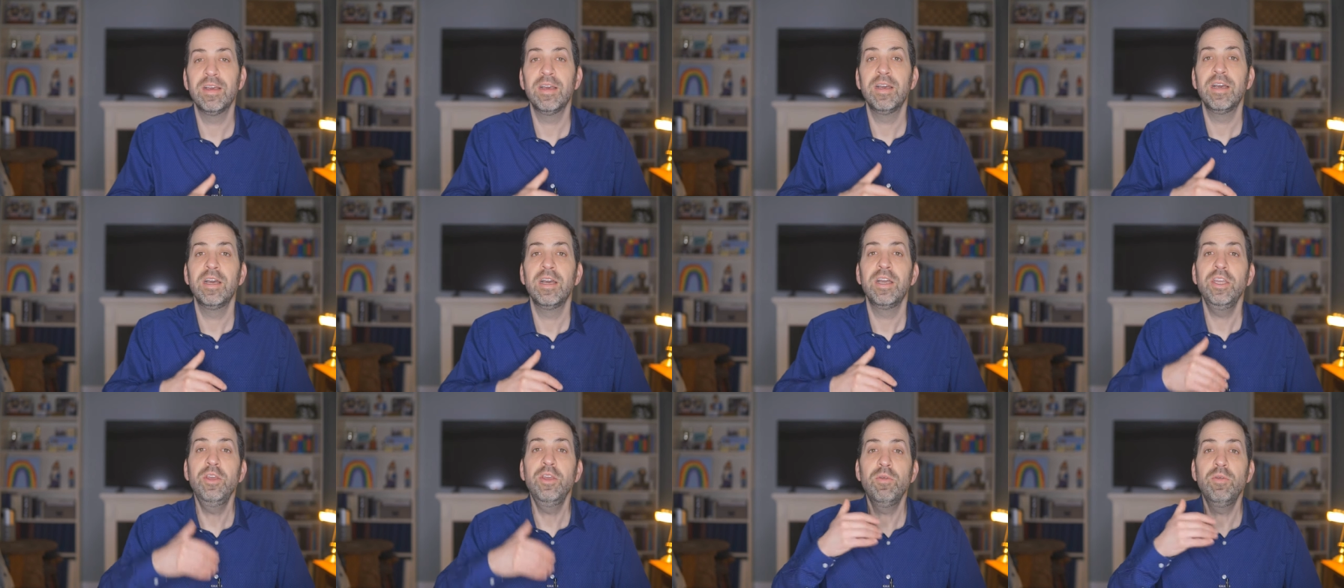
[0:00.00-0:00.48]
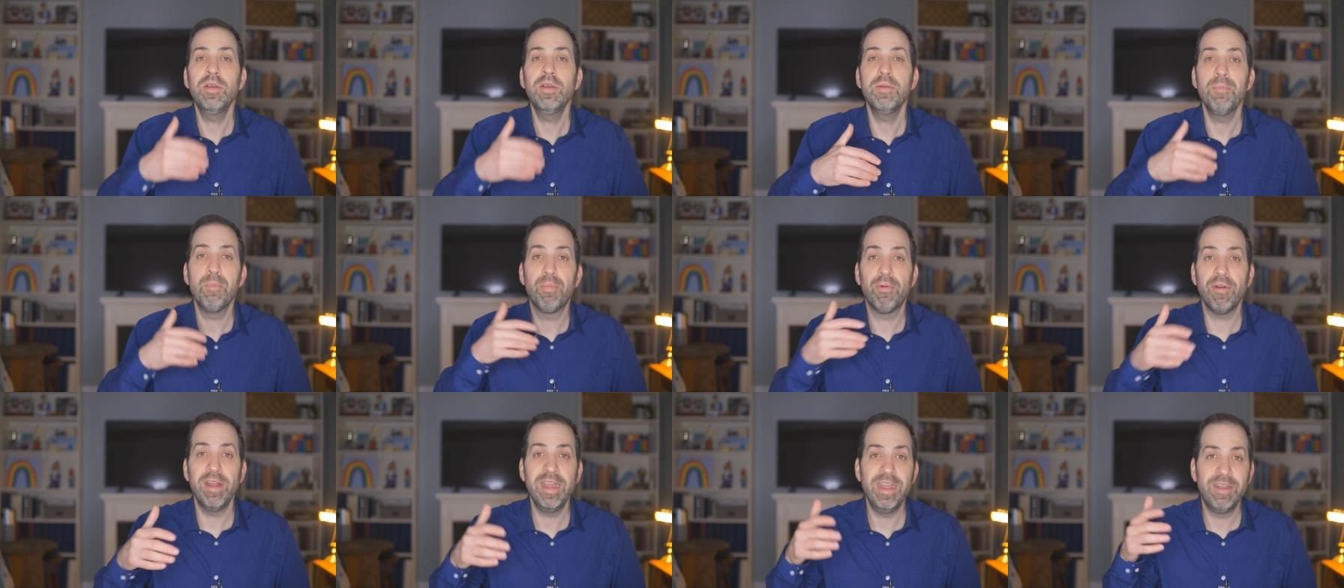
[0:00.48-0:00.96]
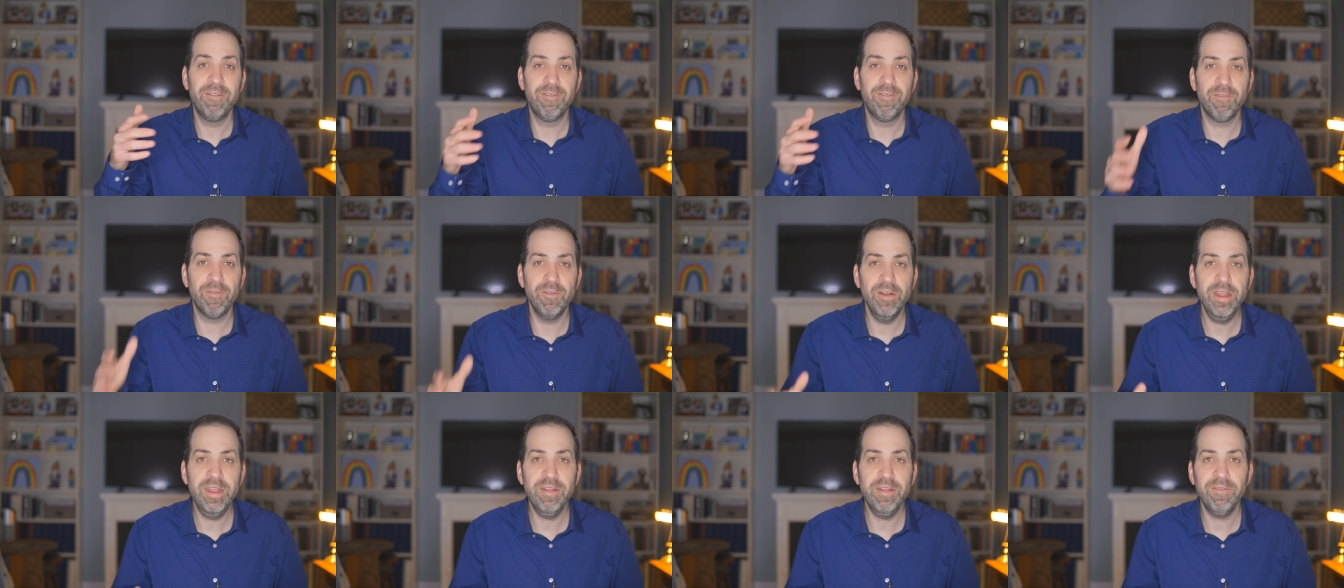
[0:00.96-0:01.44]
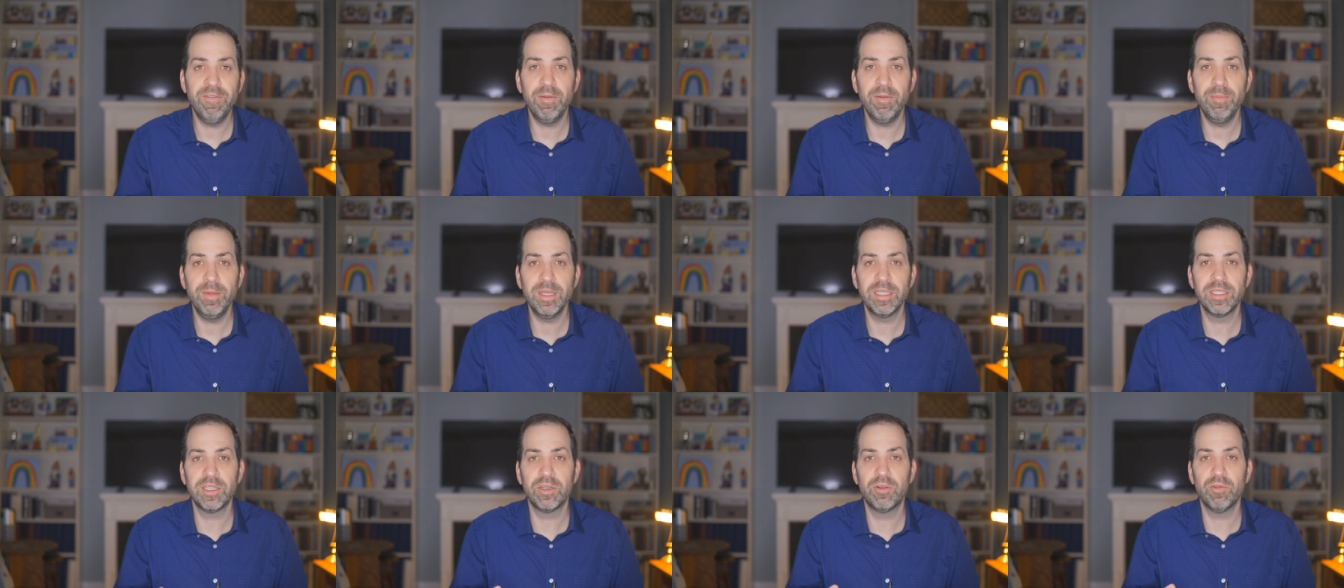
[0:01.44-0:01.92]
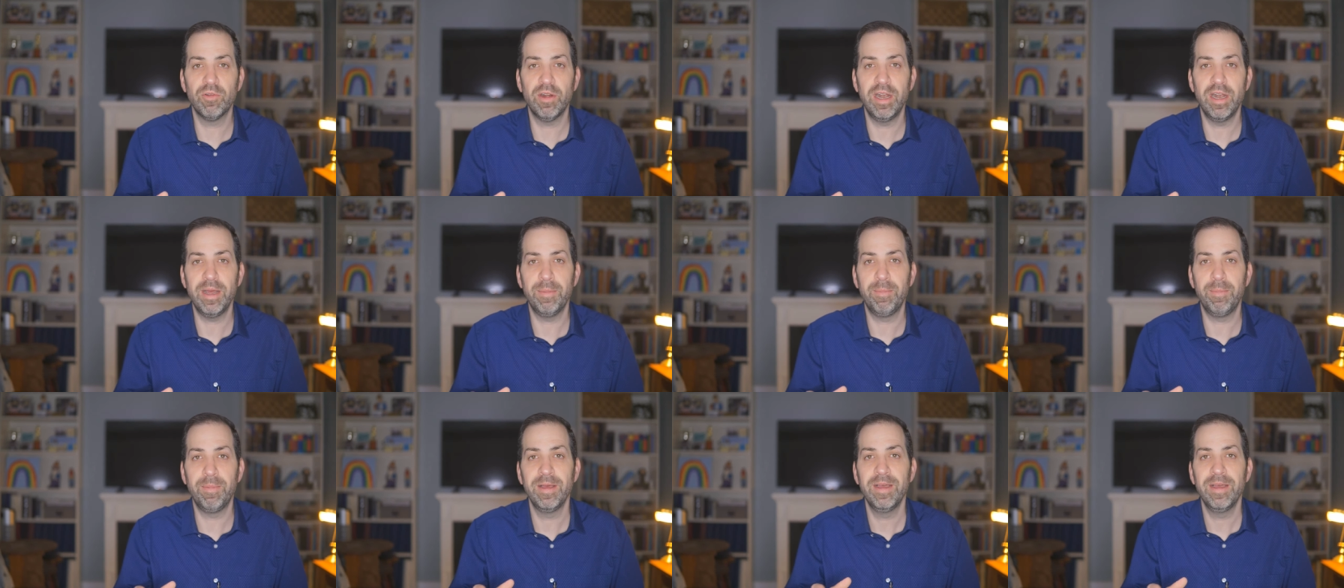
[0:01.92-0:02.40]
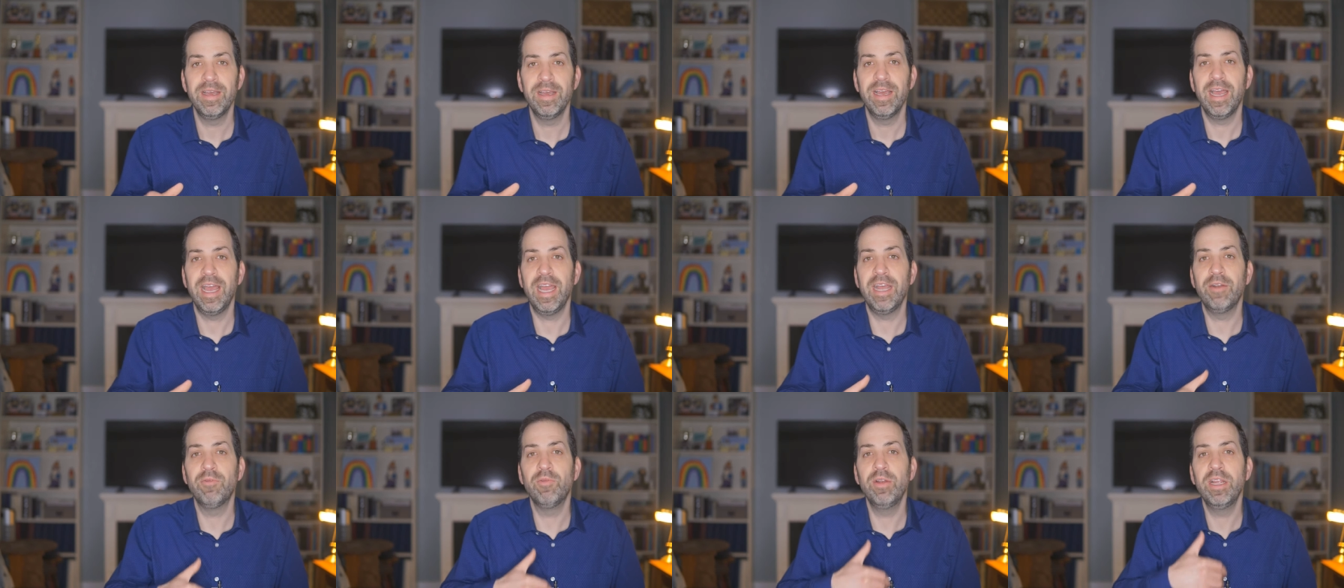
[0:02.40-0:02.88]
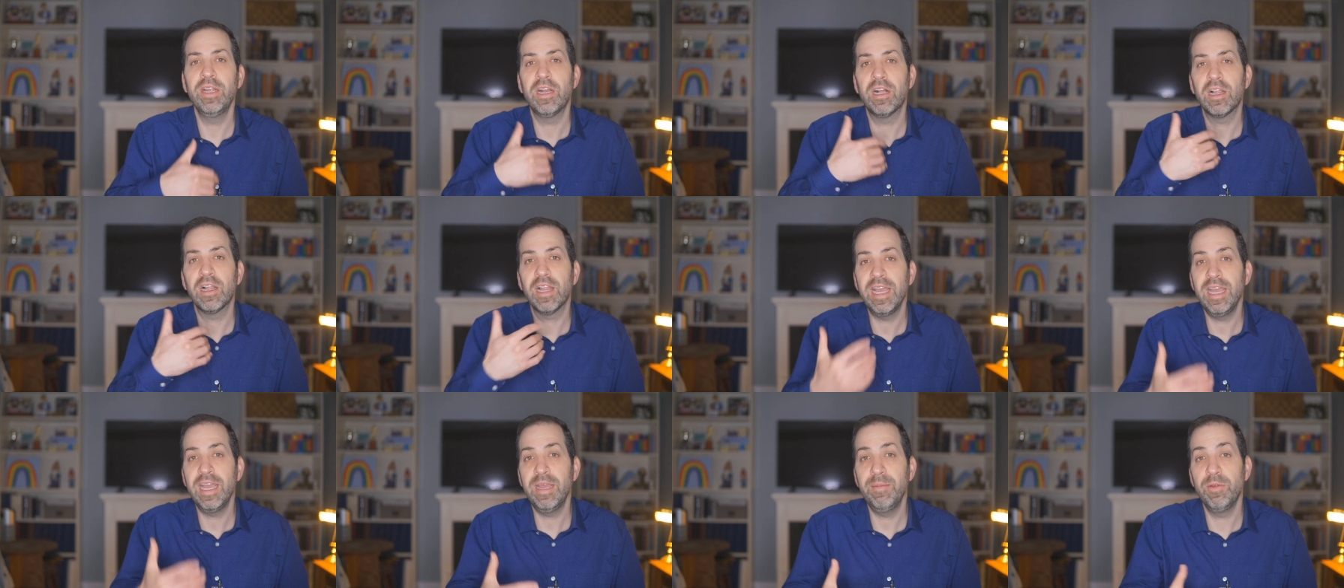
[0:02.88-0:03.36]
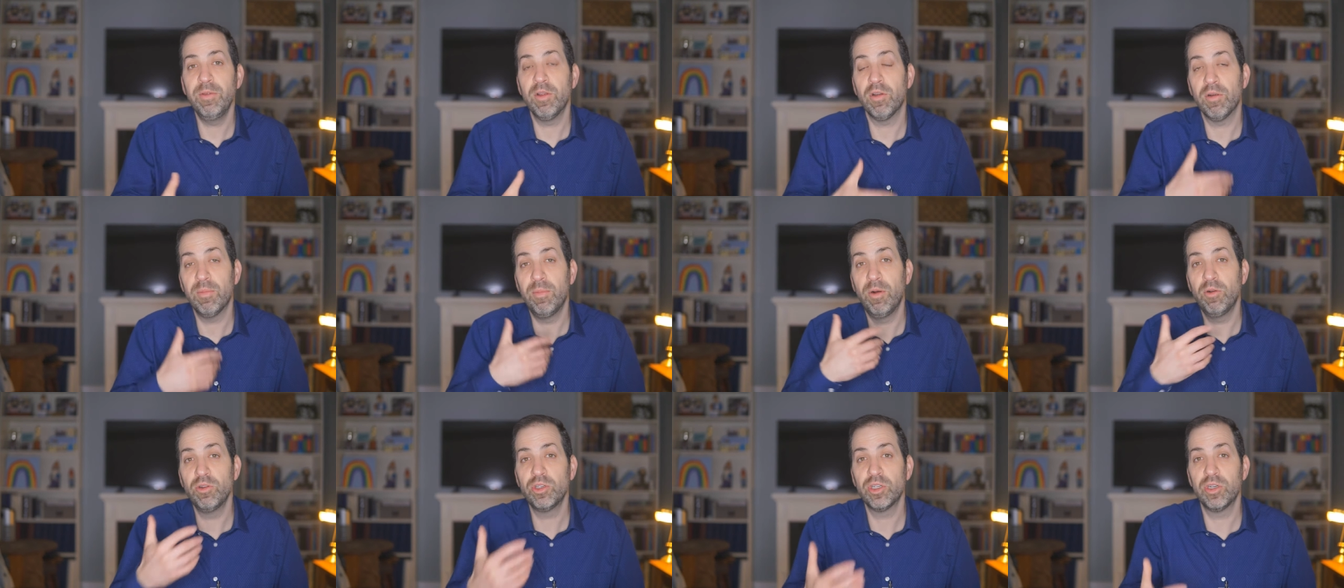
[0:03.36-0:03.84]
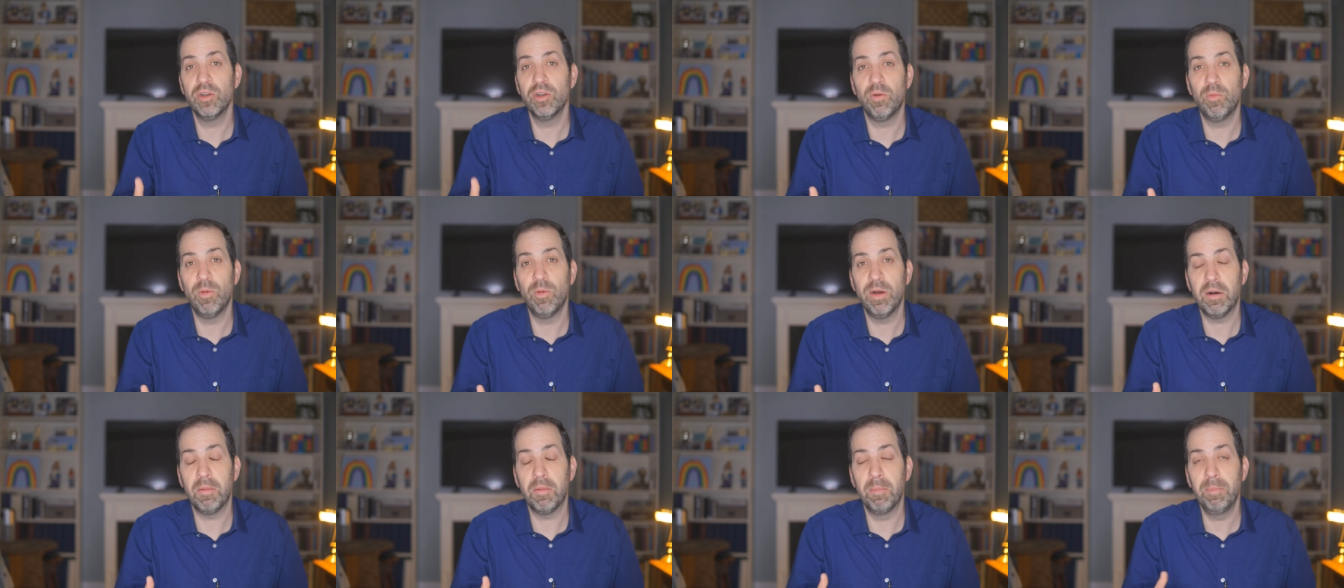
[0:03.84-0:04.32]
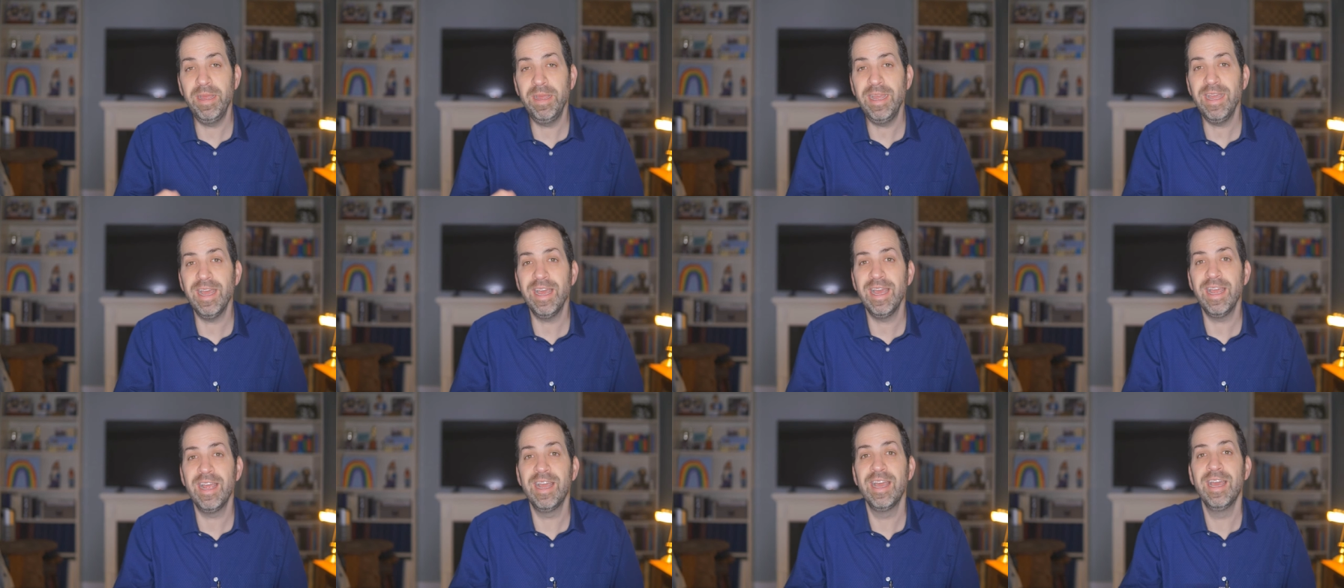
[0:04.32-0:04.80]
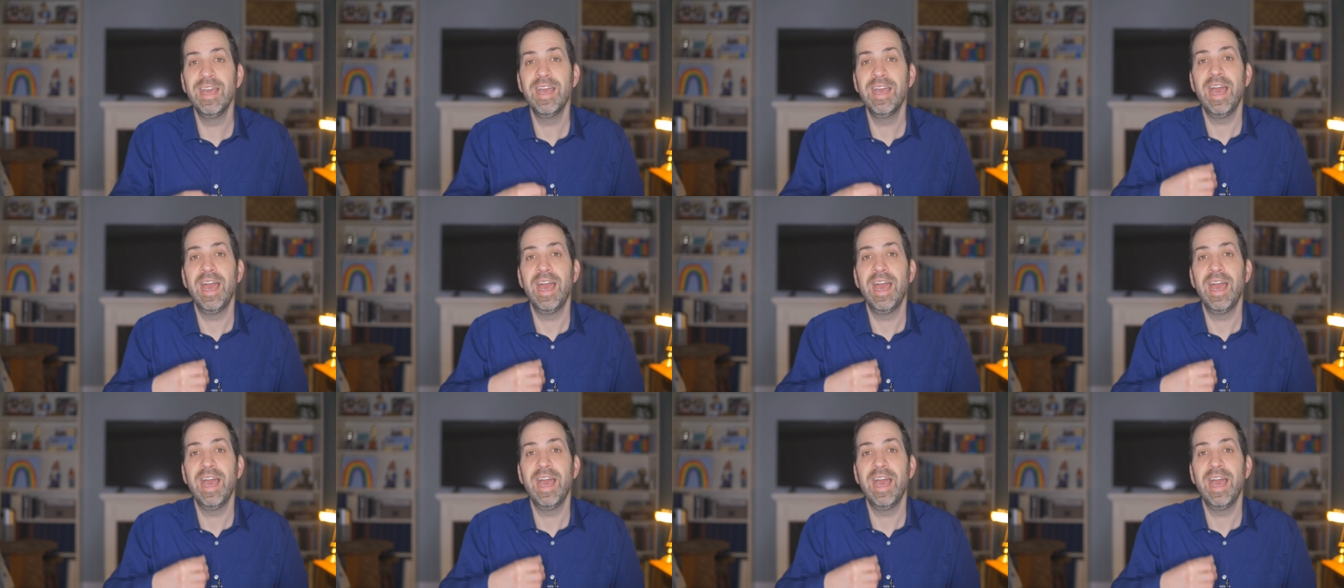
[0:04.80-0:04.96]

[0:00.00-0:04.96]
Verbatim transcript: you can break free from its grip and reclaim your emotional well being